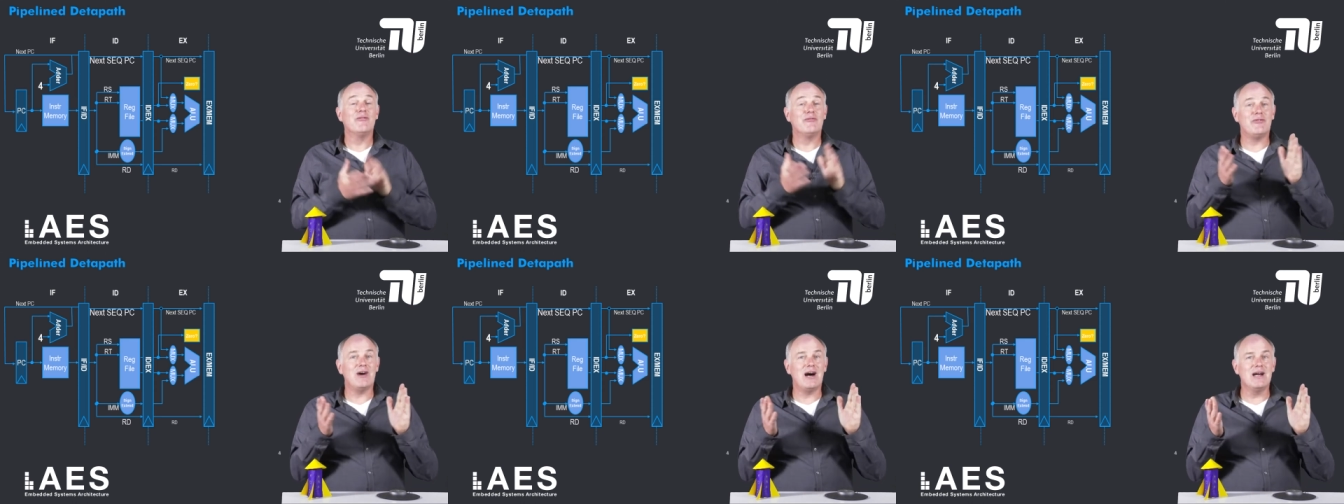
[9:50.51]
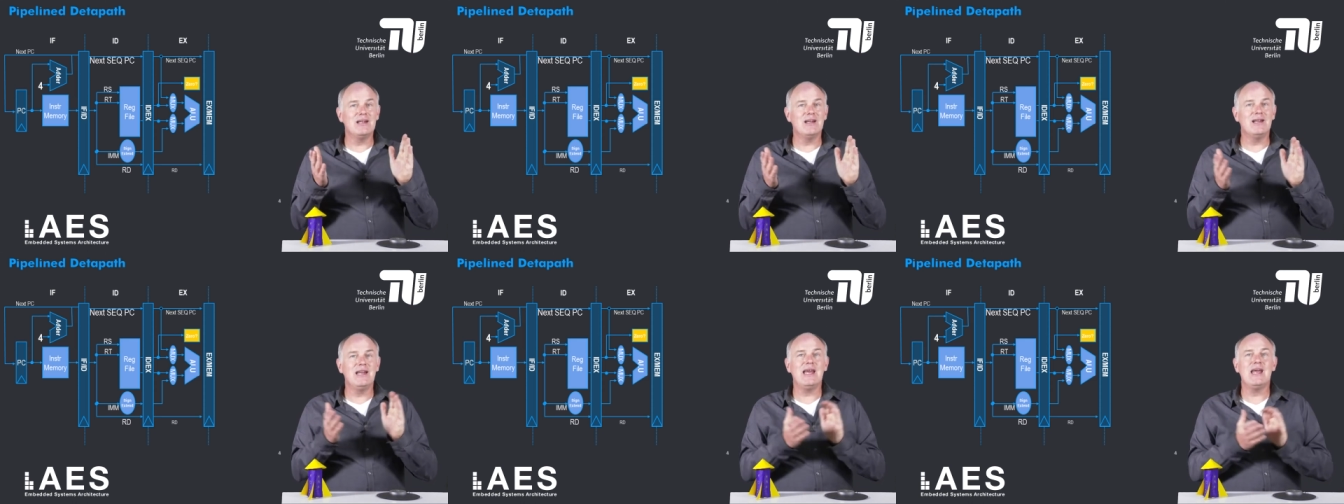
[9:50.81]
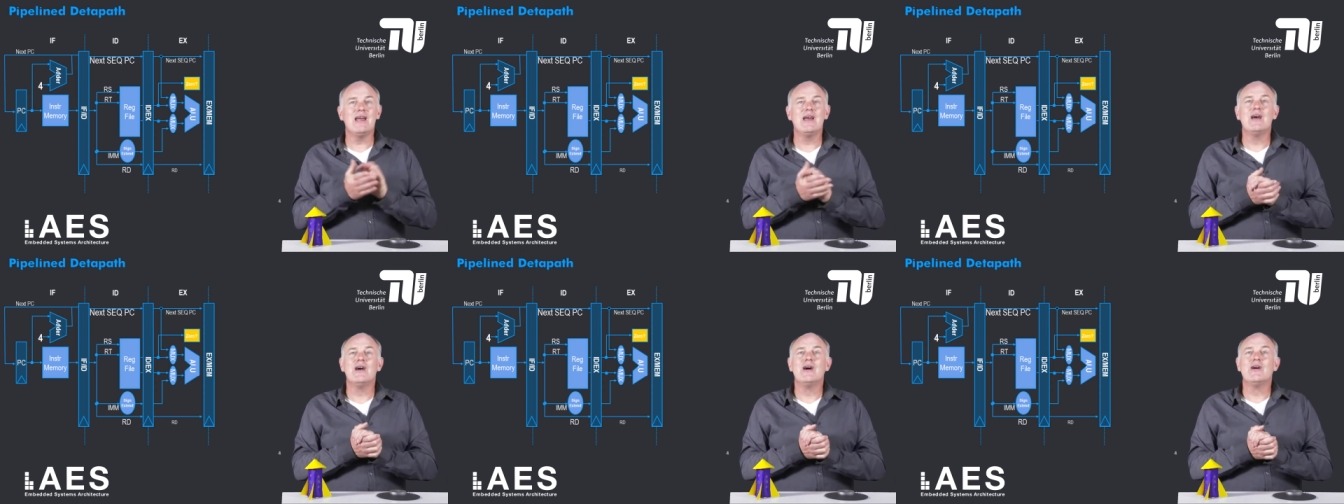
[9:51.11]

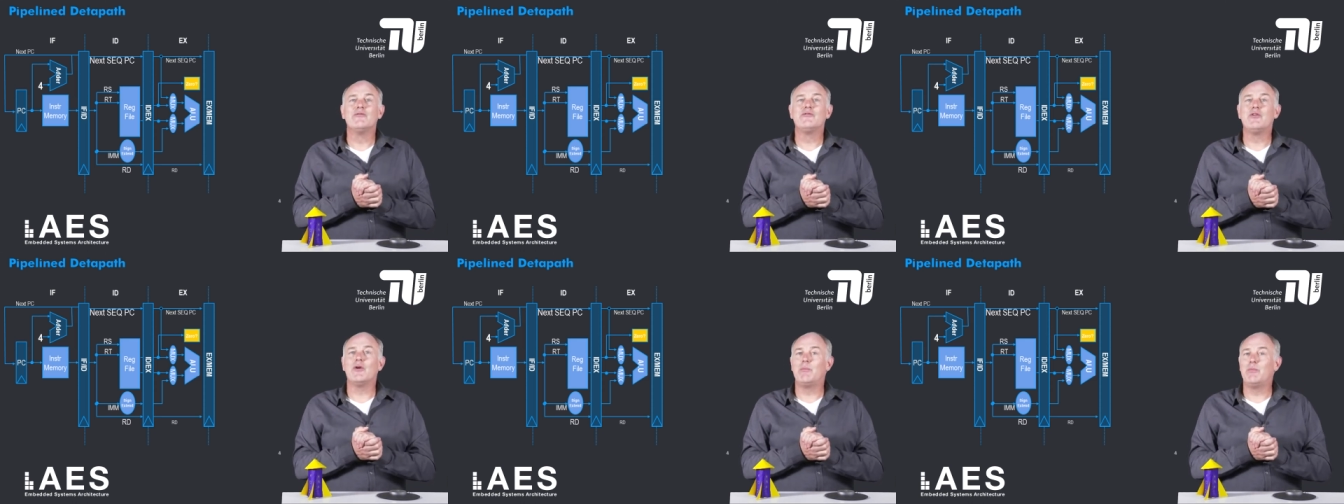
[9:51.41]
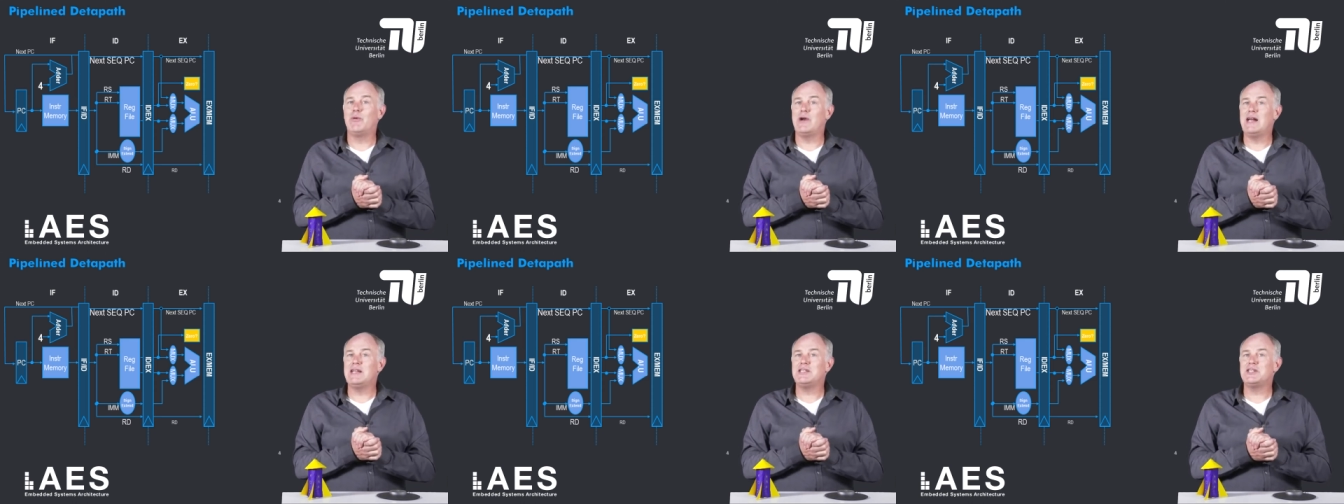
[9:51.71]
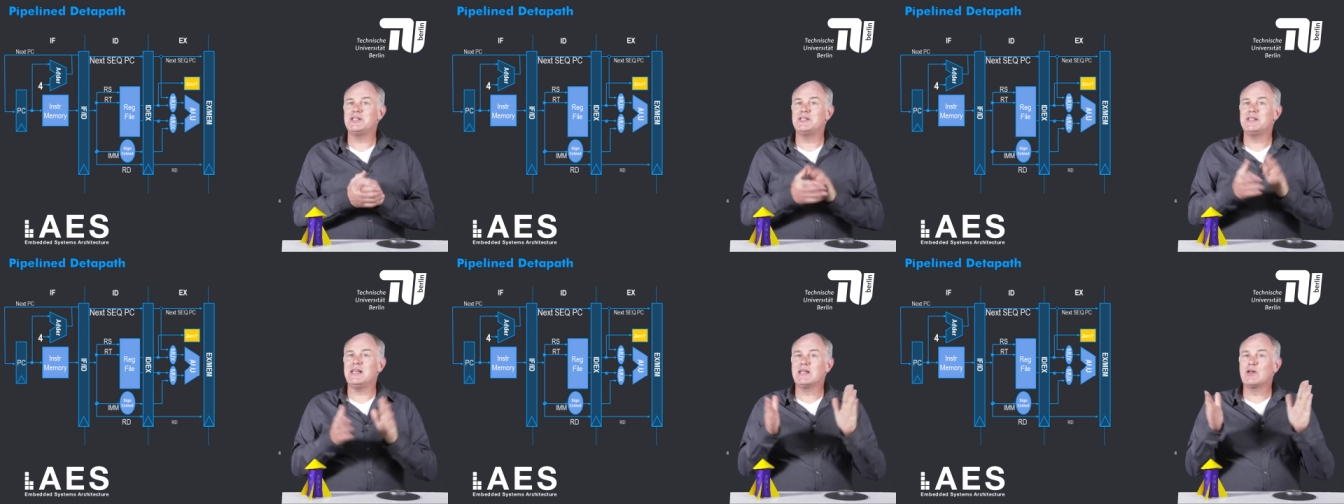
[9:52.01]
Finally, for
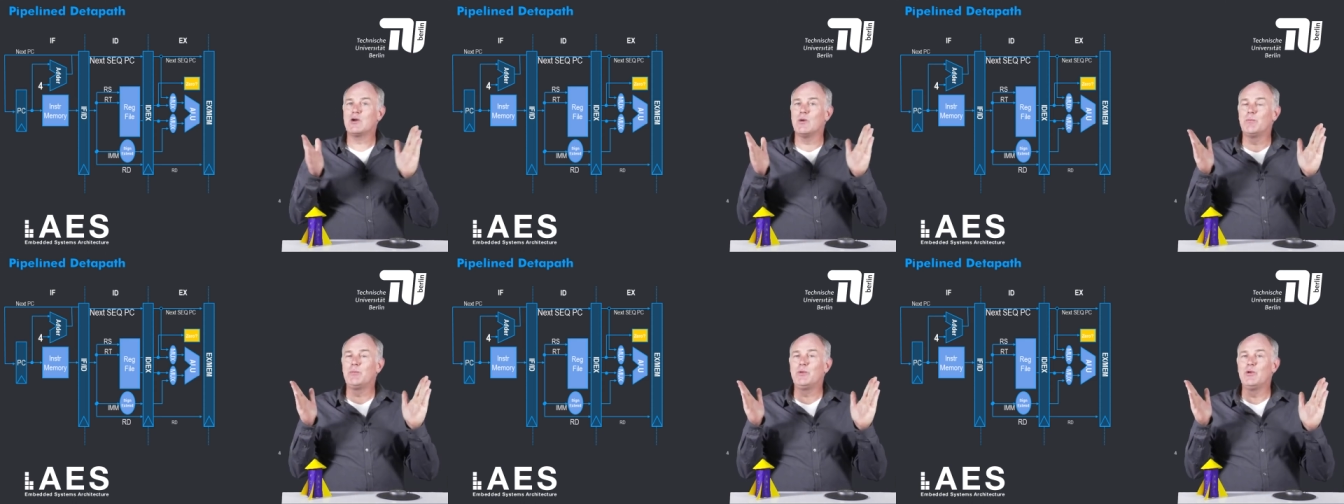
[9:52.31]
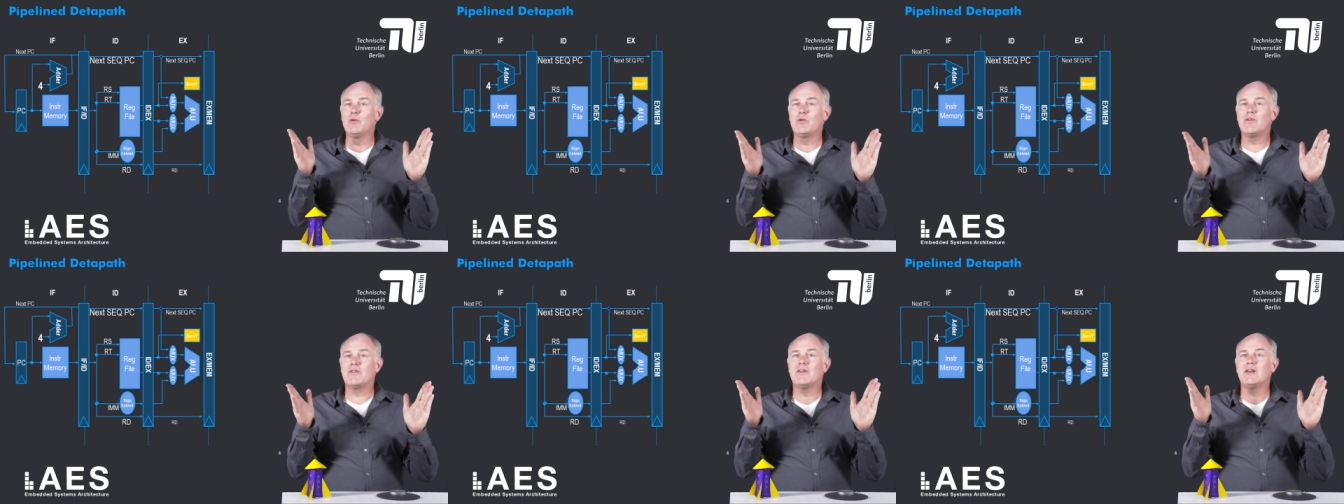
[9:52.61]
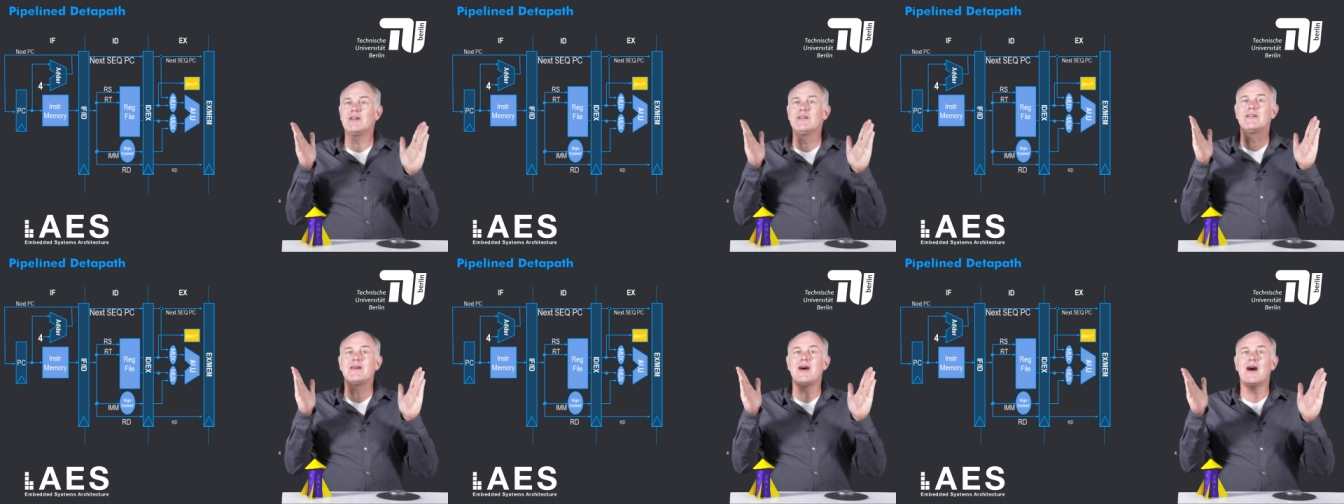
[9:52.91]
branches, it computes
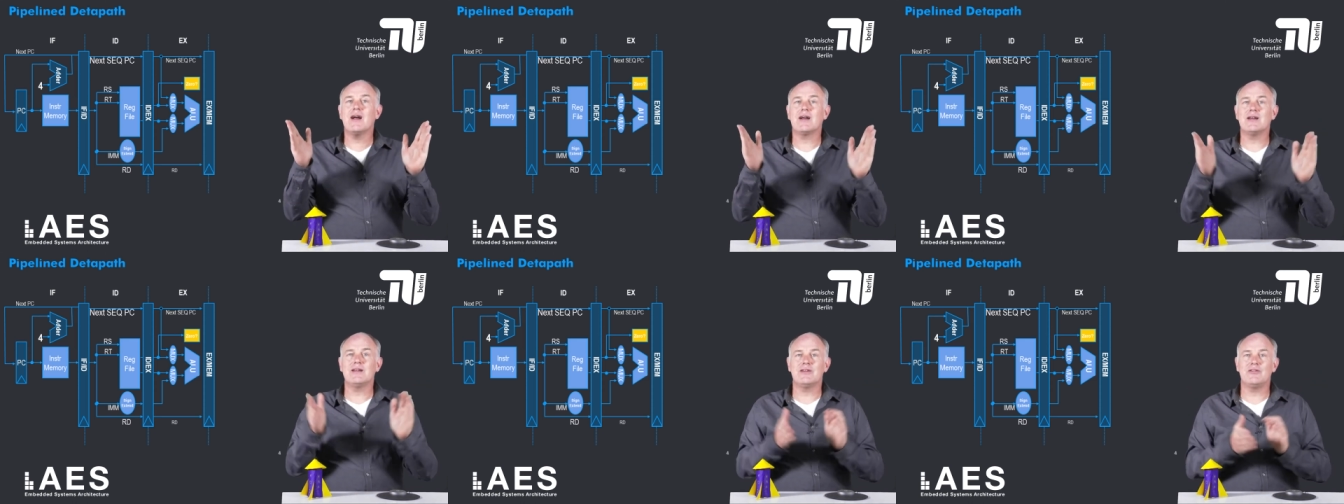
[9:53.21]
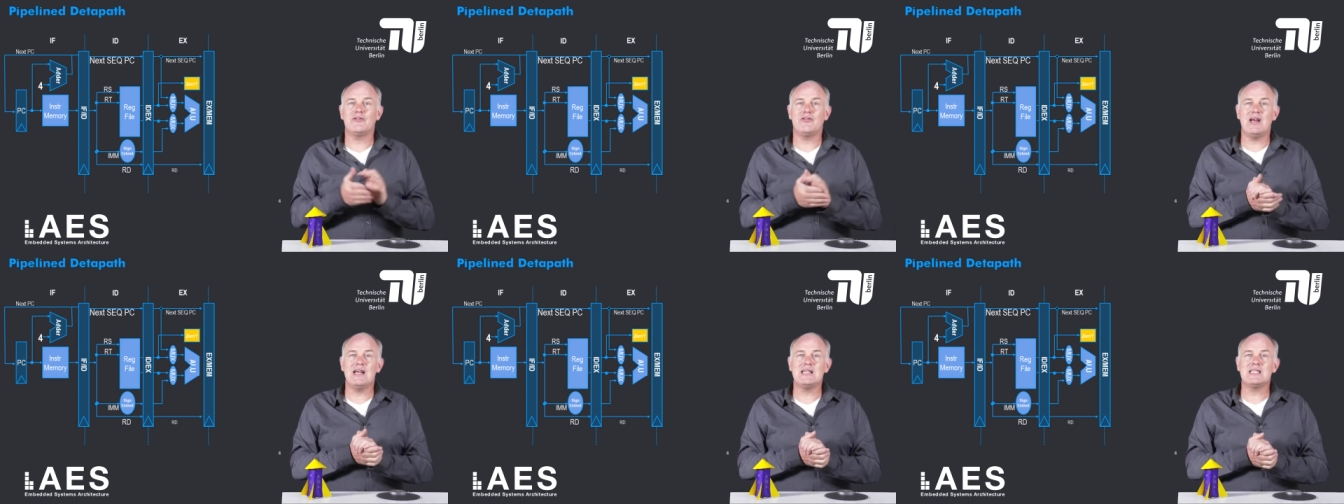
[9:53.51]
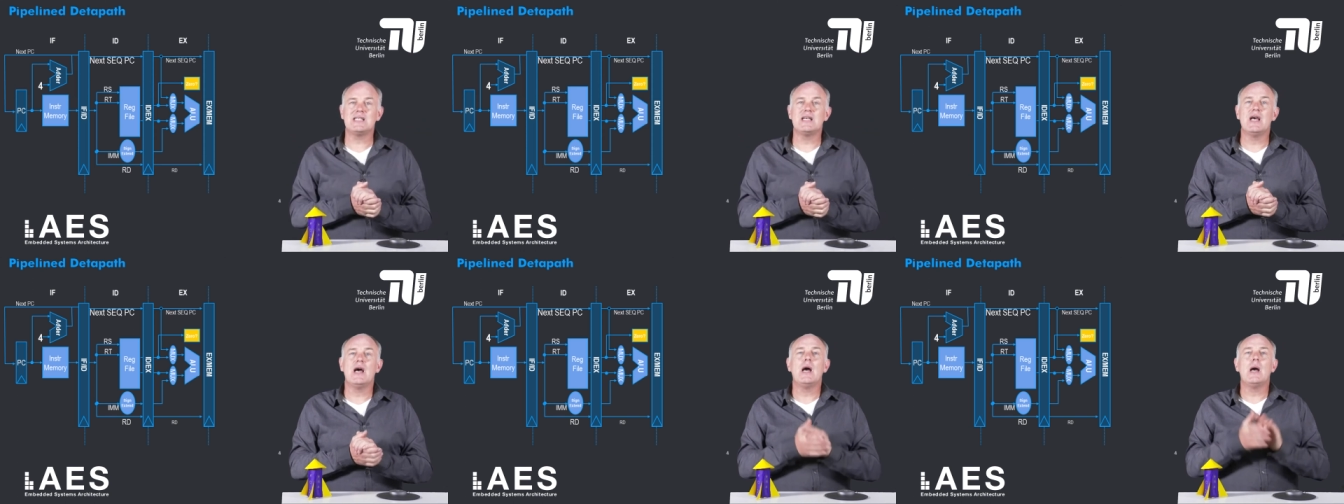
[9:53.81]
the target
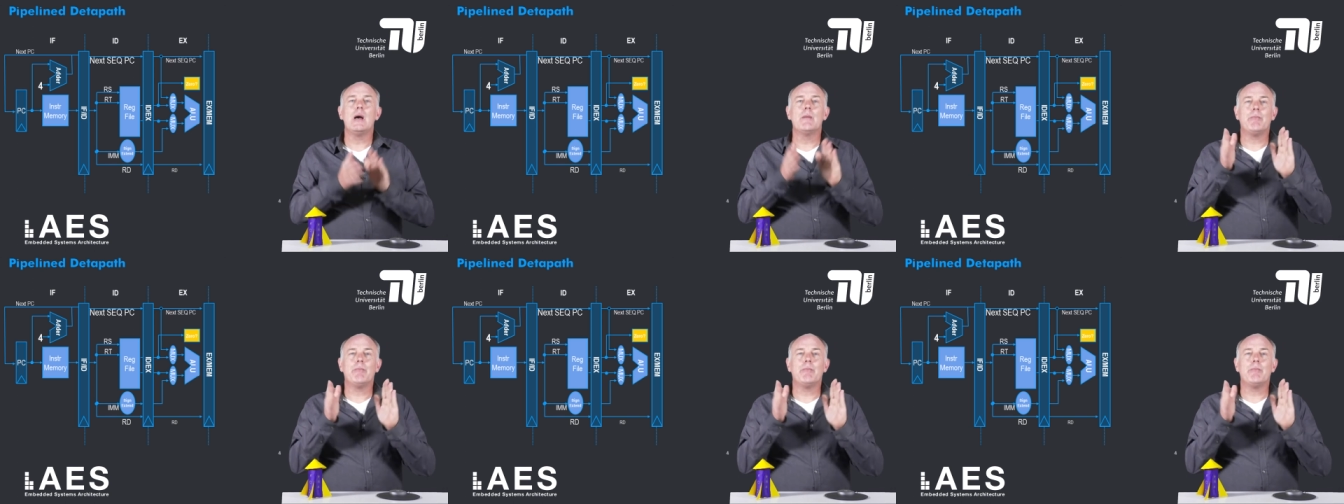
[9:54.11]
address